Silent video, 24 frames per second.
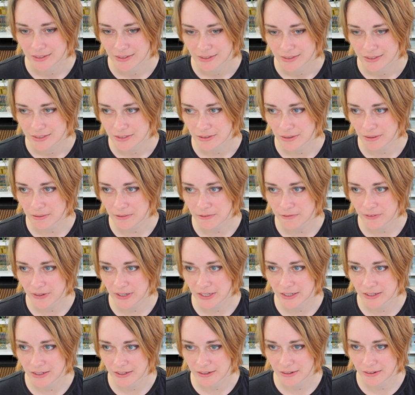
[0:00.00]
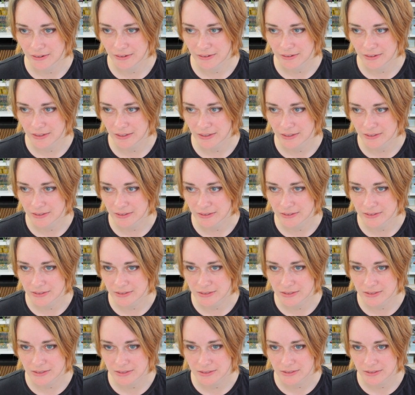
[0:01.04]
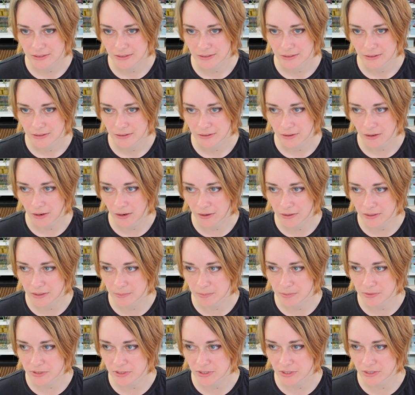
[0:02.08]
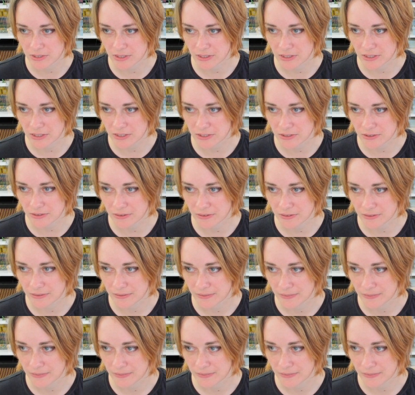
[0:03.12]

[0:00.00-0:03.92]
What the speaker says: So everything here is 100% digital.